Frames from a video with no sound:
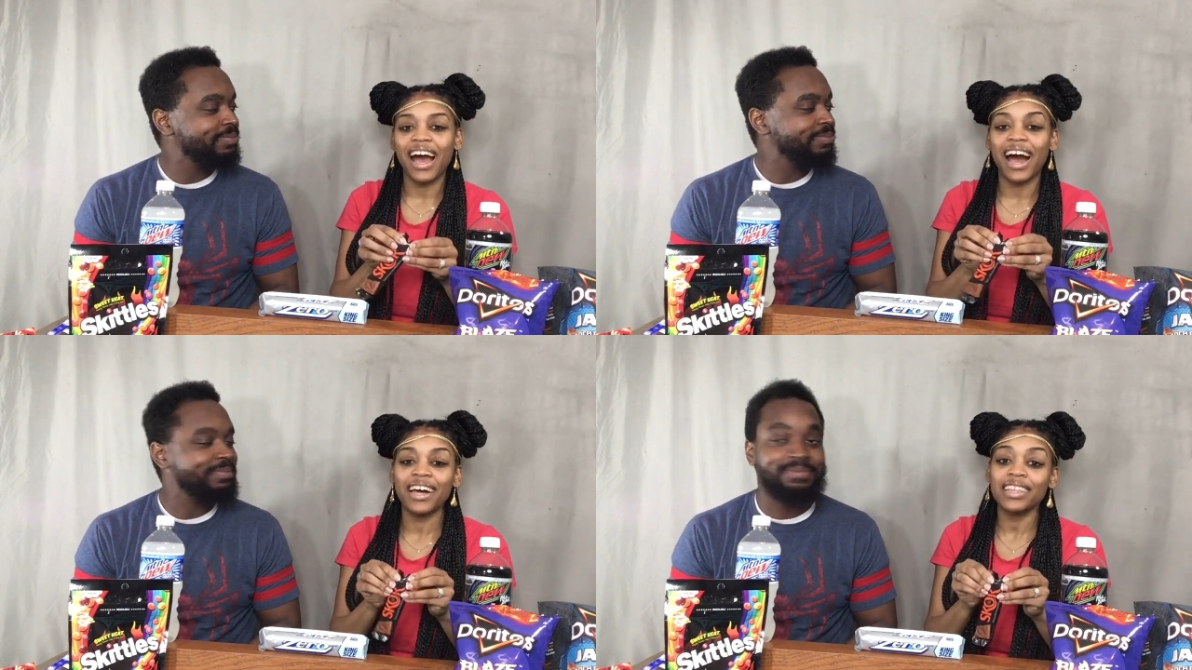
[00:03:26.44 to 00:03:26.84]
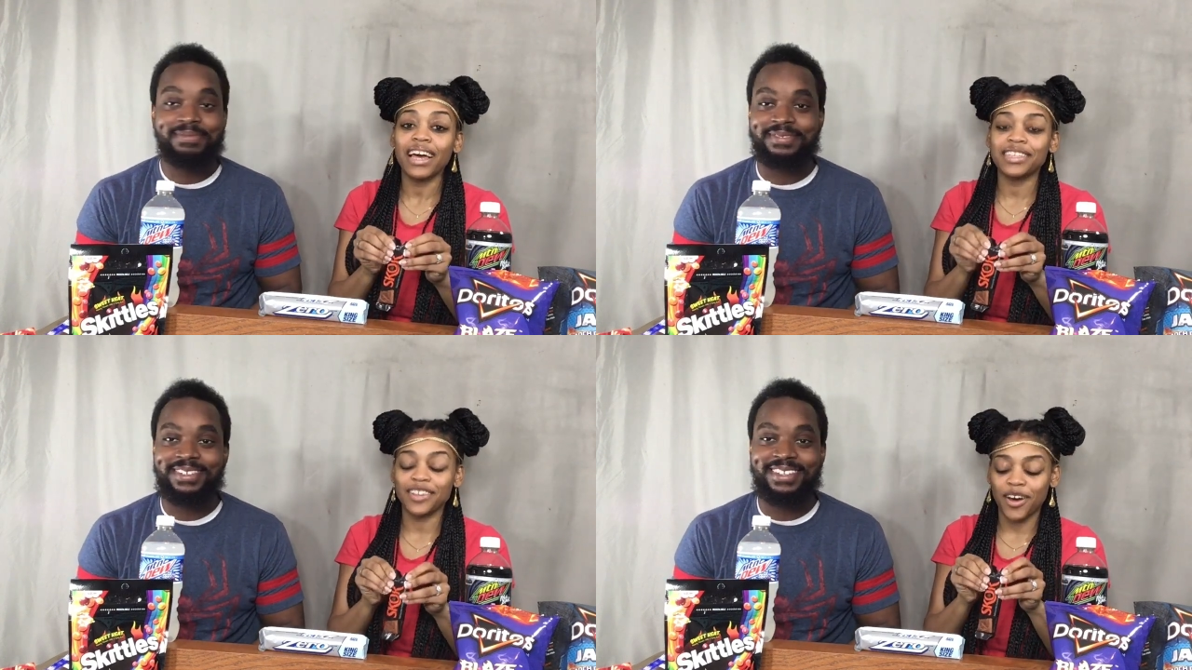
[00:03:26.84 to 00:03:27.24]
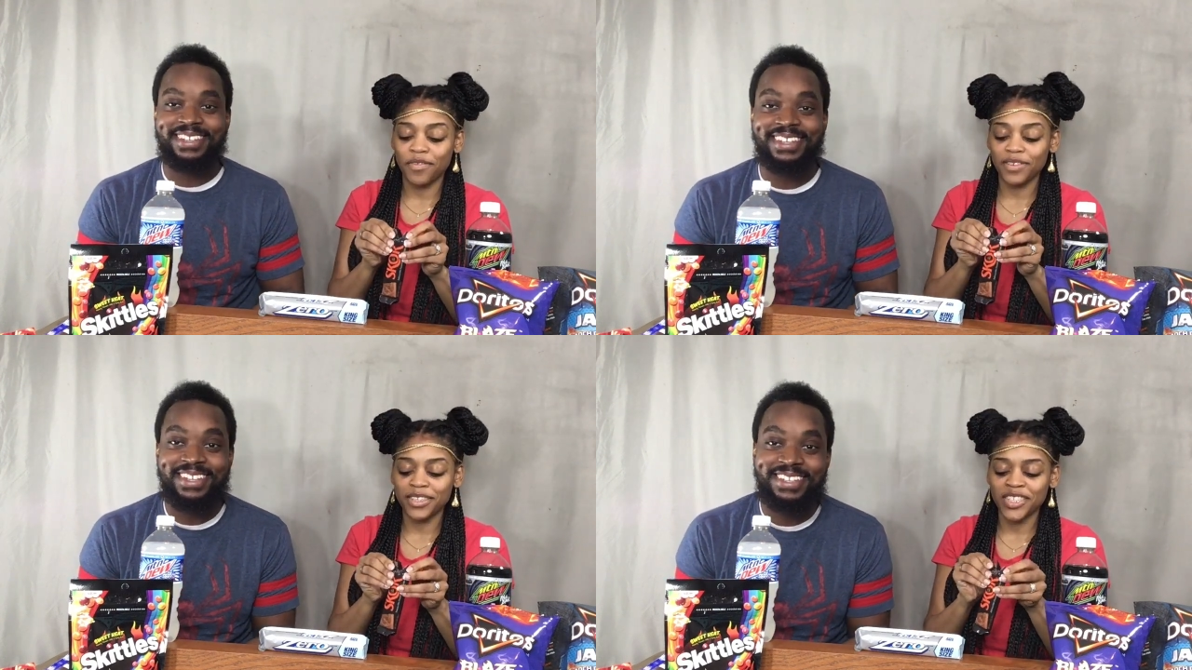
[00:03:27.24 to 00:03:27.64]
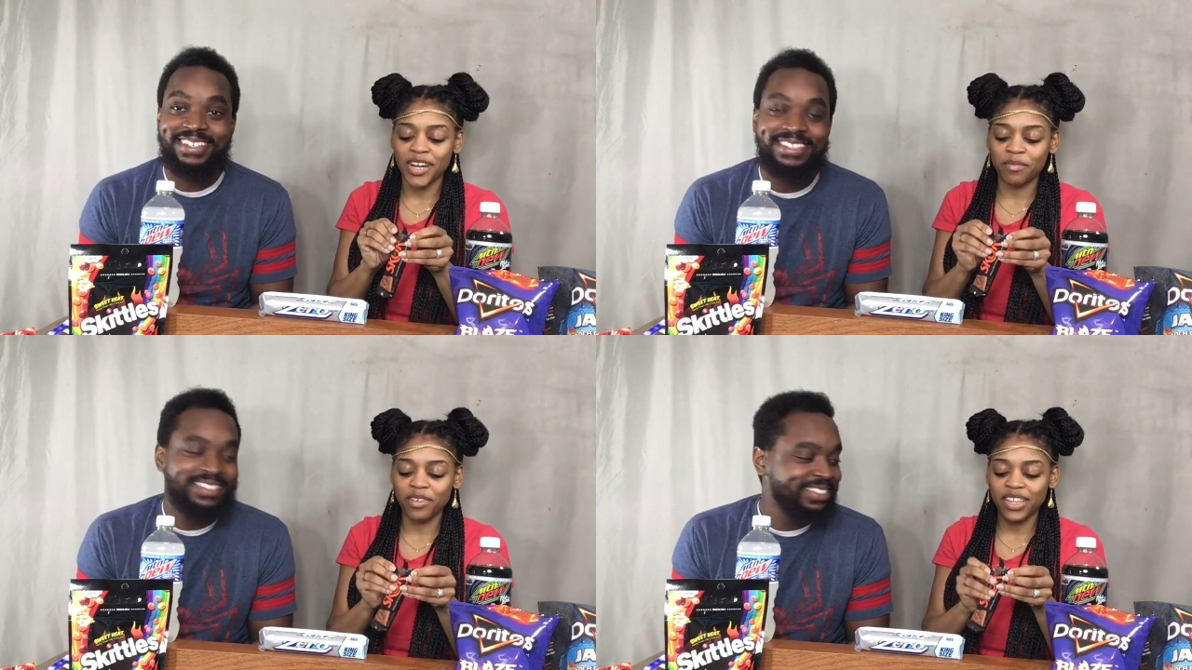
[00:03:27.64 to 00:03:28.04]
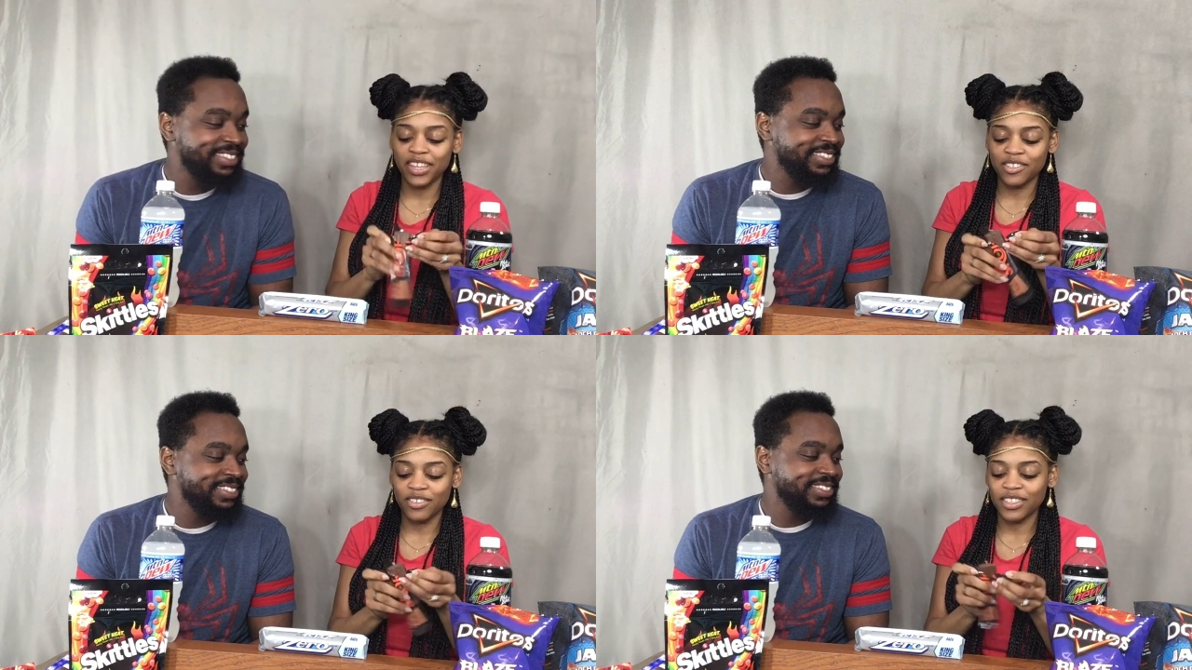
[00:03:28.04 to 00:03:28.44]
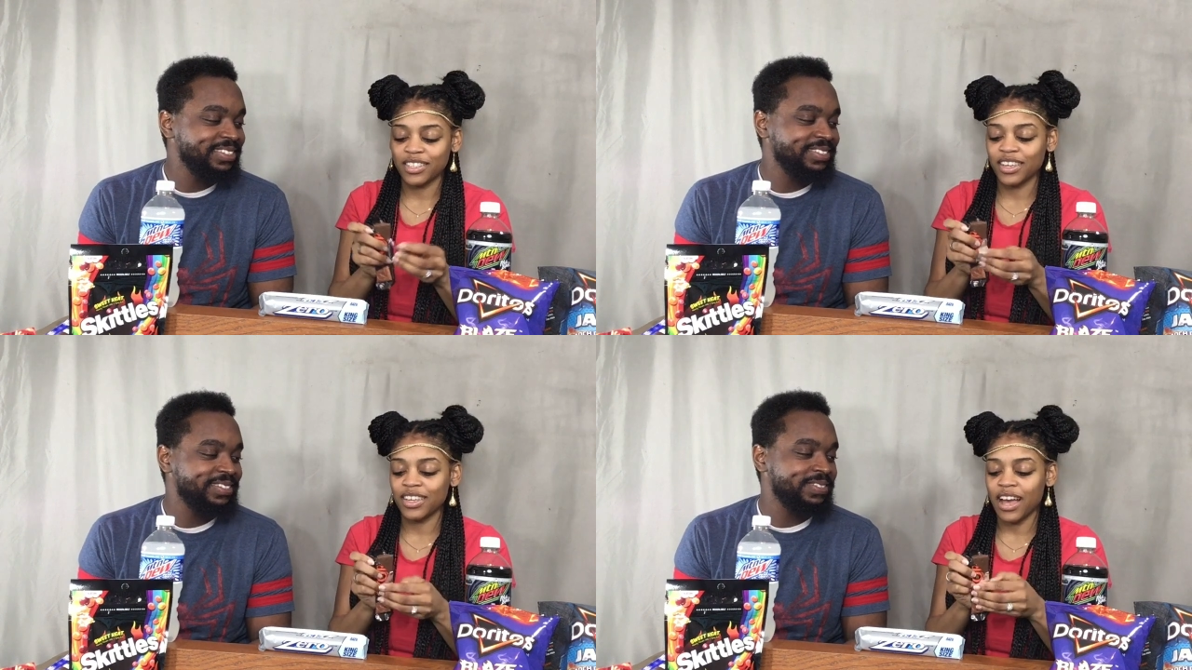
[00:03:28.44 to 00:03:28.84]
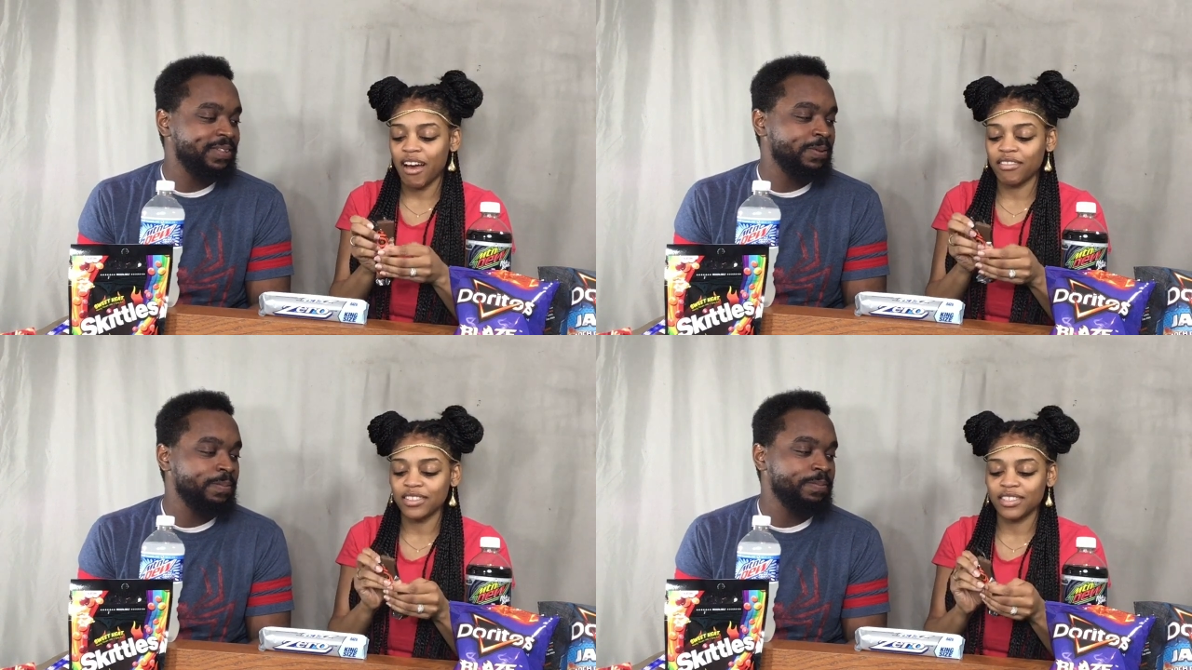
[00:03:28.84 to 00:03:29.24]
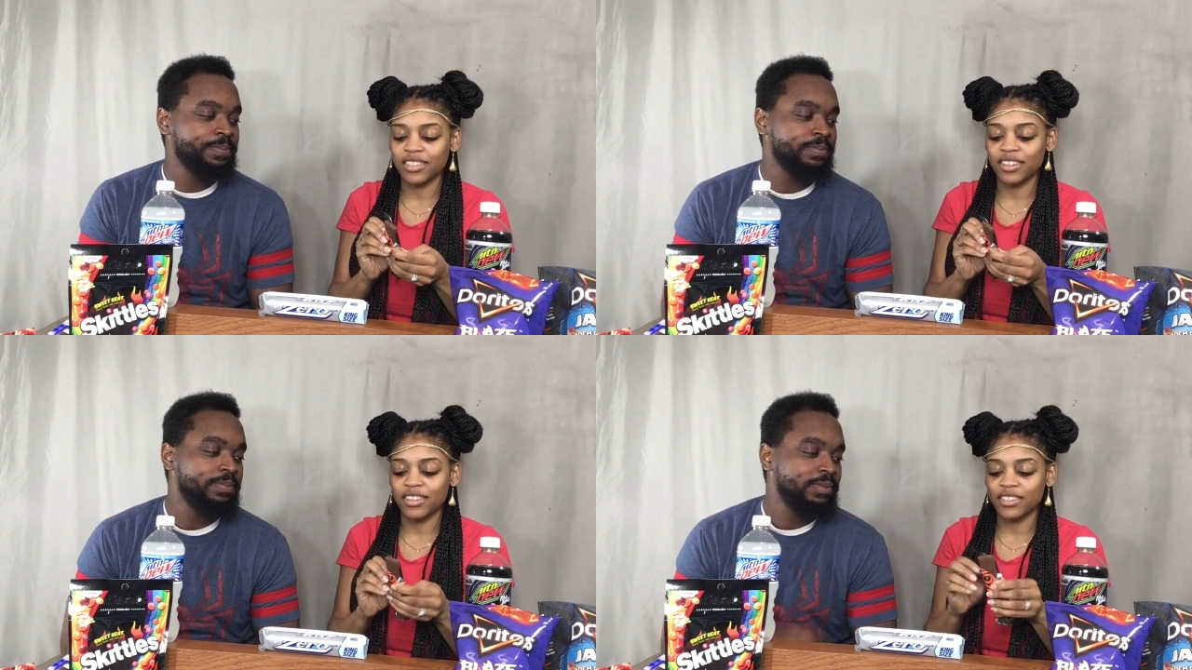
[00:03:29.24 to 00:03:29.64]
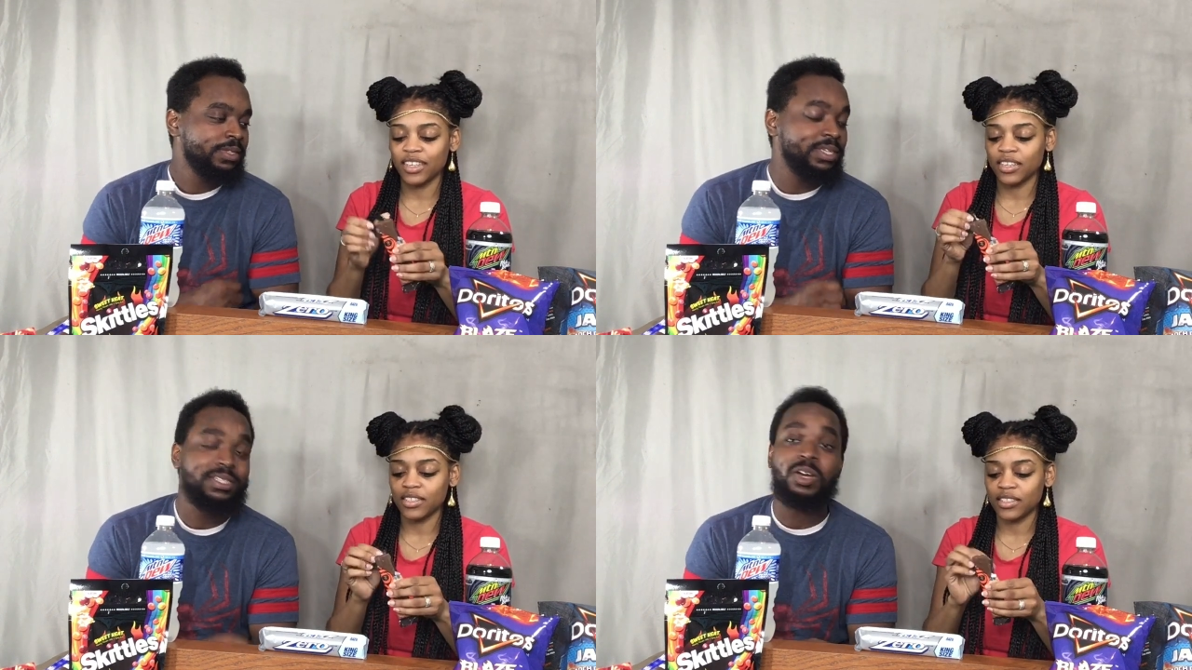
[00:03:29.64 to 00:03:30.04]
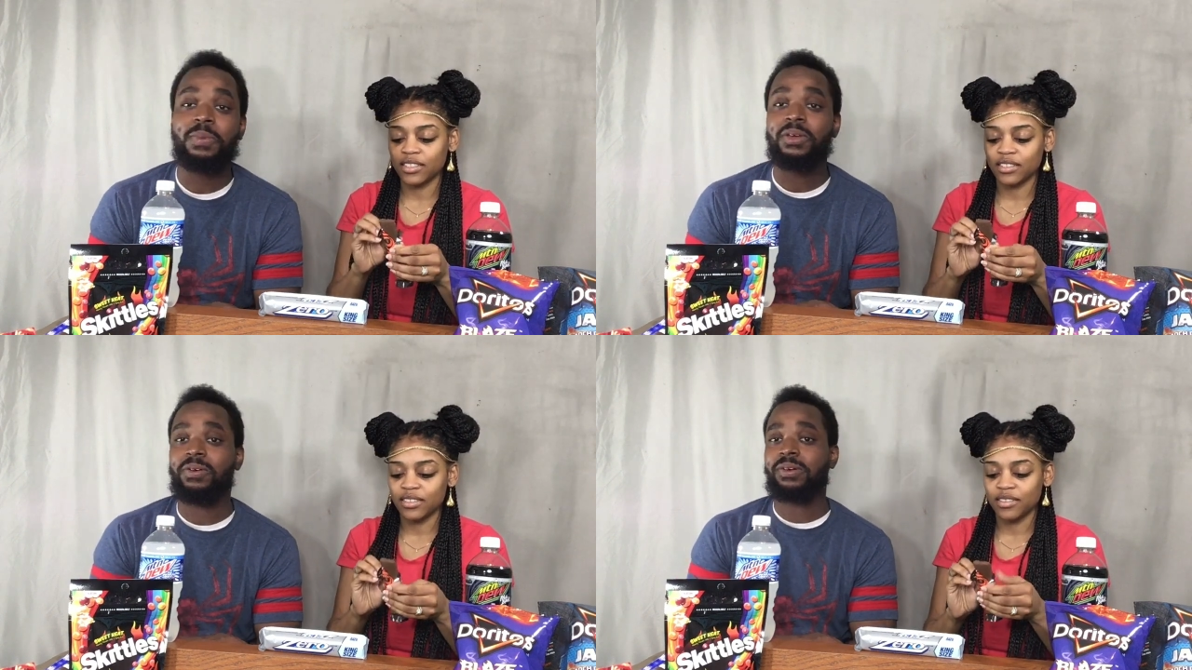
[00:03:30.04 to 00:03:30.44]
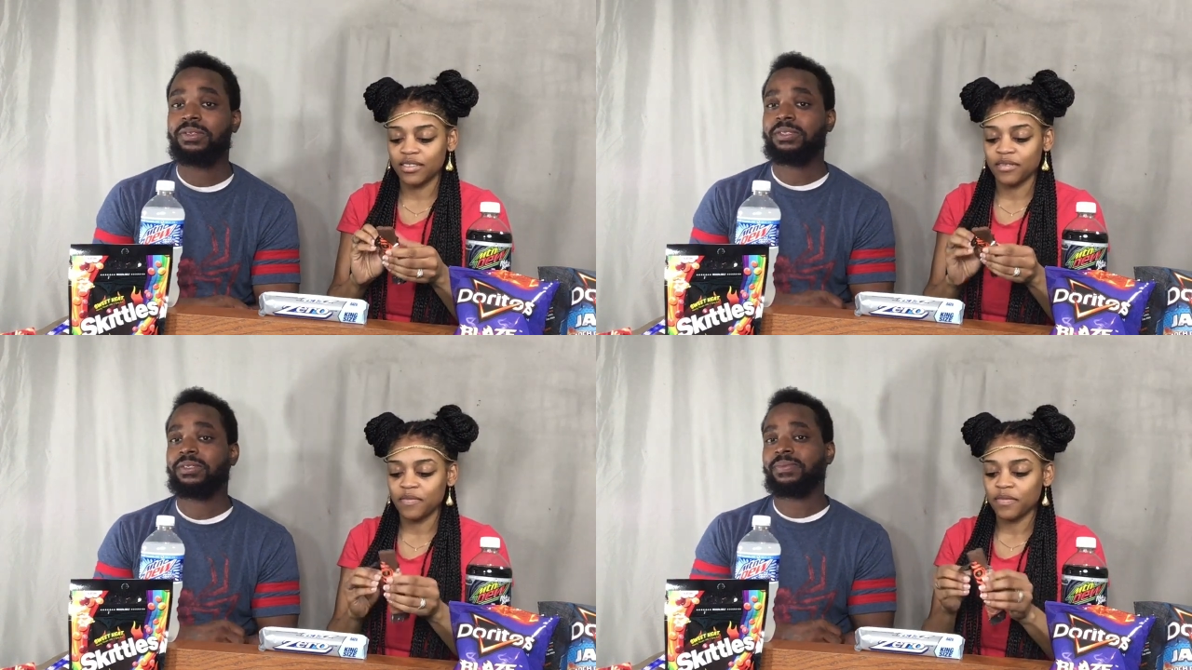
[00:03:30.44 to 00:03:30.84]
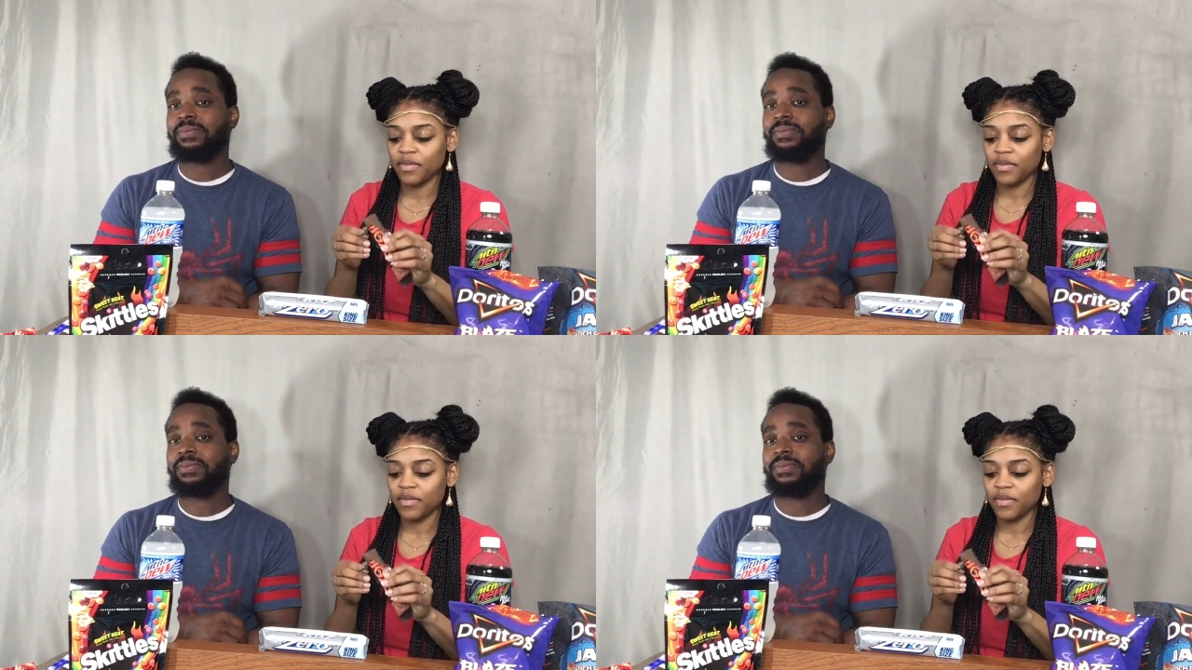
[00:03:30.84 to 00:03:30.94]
Speaker 1: I like toffee, so I'm really interested in how this is gonna taste. This is gonna be gross.